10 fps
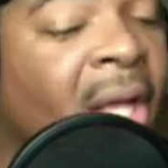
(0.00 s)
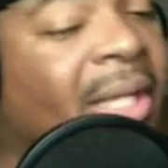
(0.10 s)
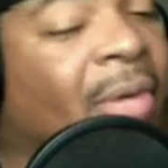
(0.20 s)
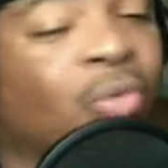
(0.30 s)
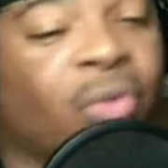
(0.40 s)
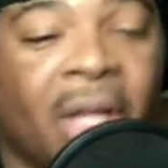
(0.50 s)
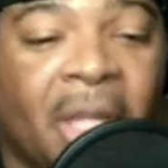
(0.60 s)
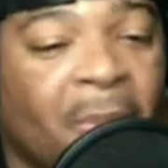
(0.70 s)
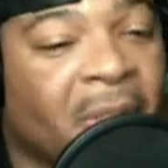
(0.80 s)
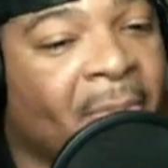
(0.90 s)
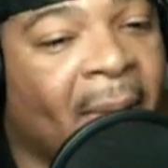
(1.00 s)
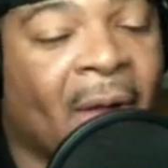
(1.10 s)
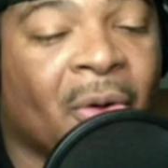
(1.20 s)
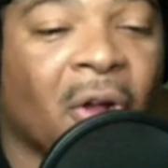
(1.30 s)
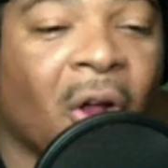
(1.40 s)
they really push back
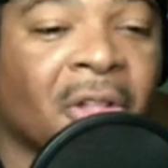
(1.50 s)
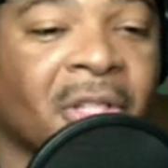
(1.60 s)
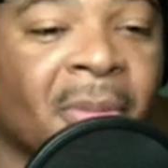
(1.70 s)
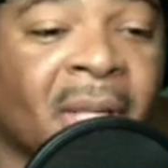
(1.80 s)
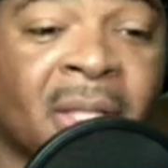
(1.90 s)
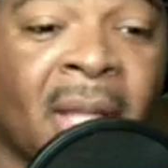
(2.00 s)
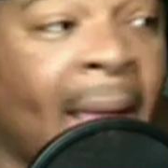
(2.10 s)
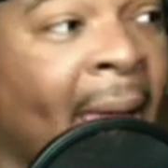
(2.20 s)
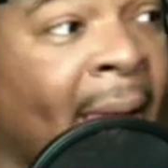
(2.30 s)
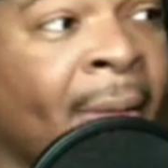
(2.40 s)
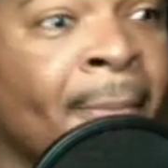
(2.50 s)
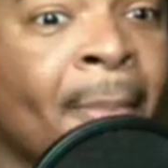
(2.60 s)
on Carlton because they're like, hey,